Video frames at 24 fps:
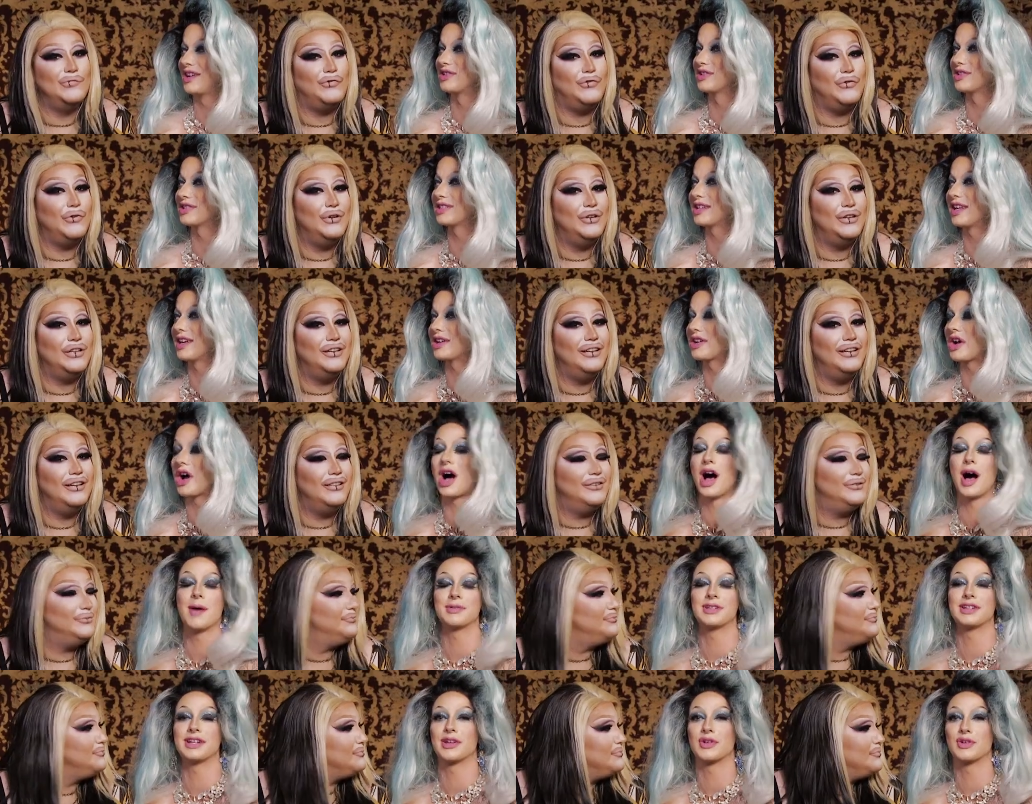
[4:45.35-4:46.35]
Speaker 1: I just like
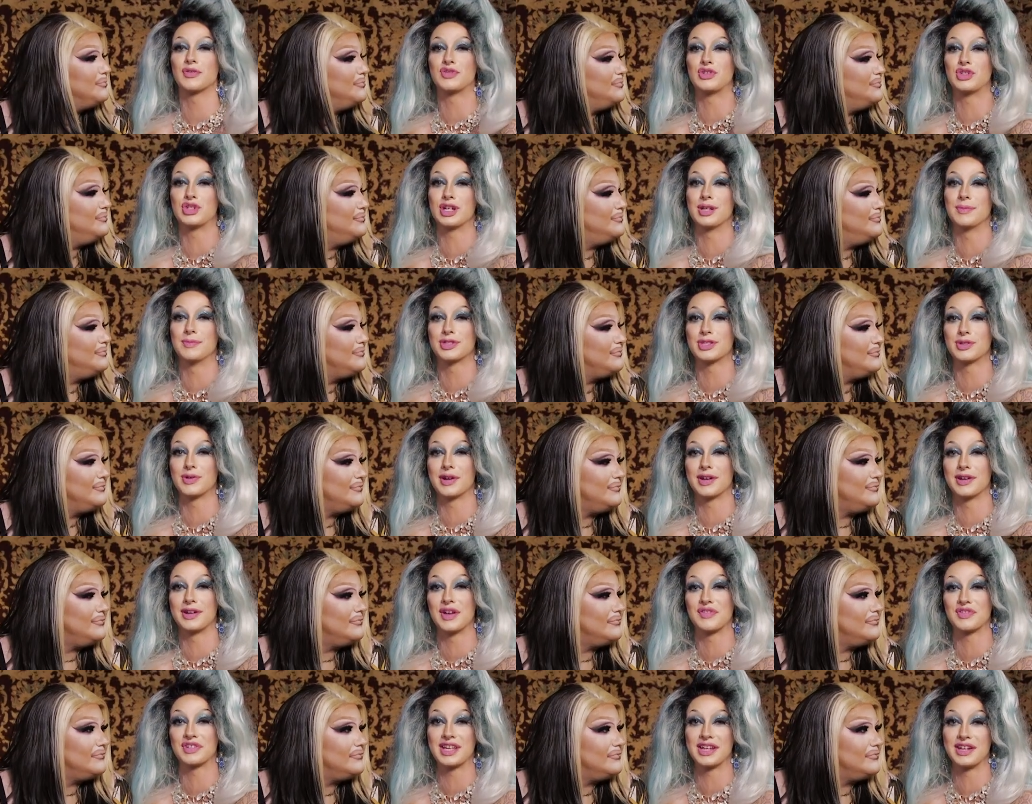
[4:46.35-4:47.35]
opted out of gym so I
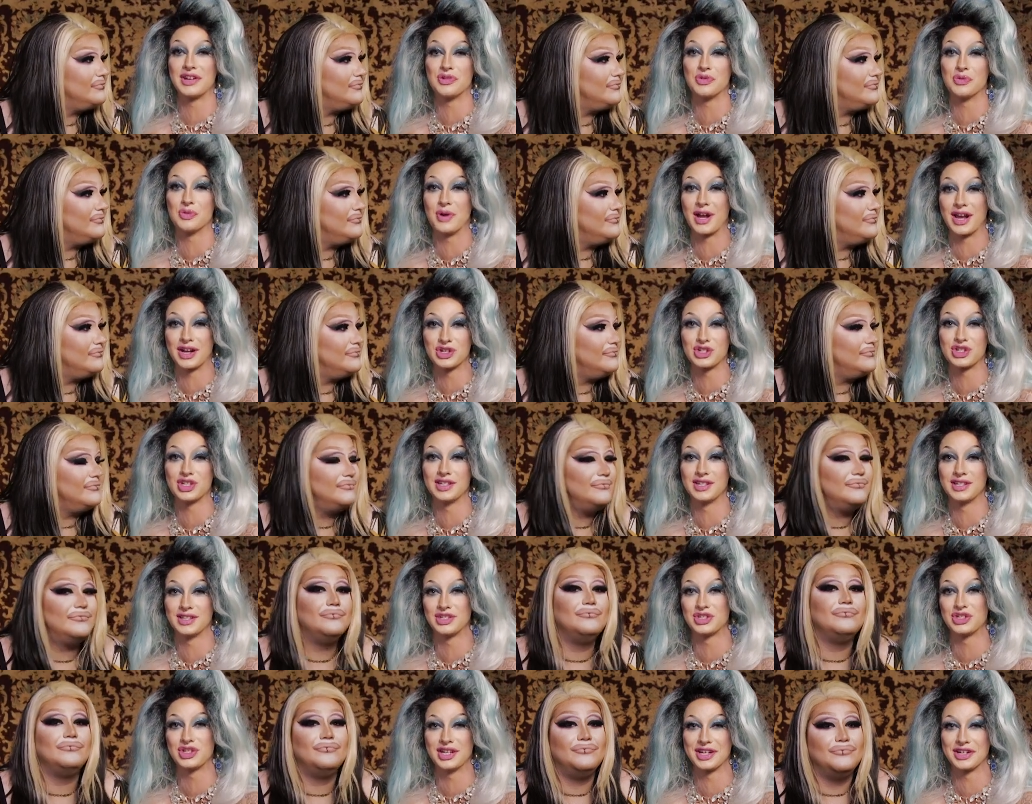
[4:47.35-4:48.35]
didn't have to get an erection
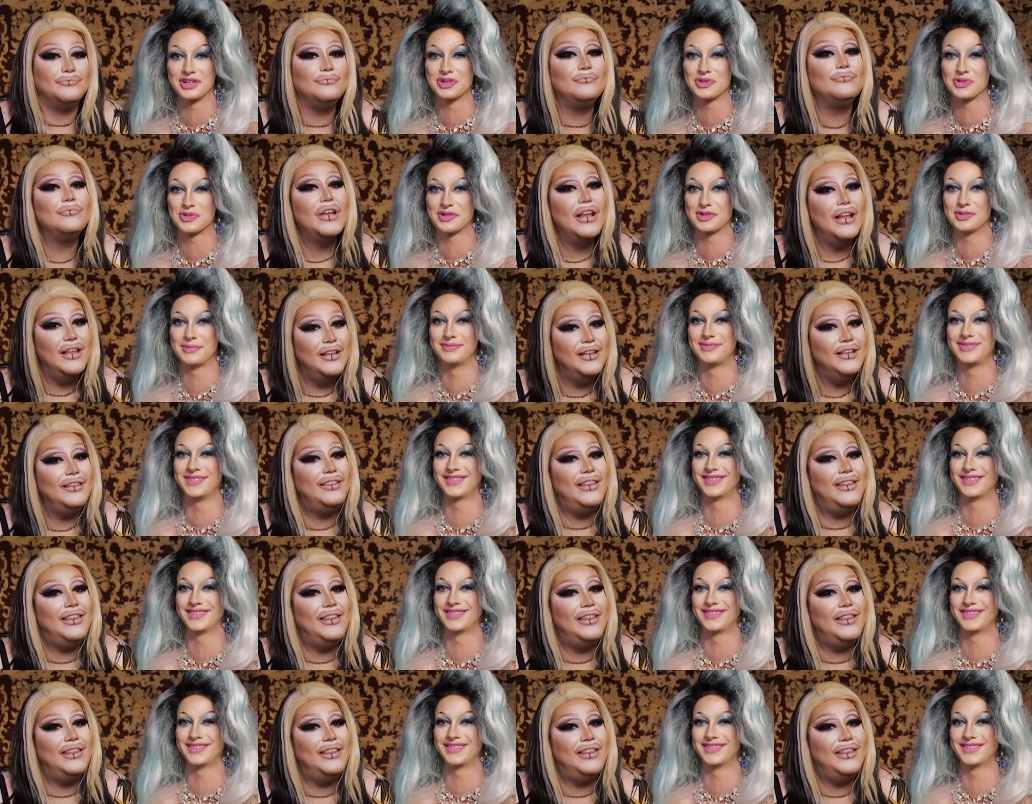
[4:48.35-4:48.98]
in the change room.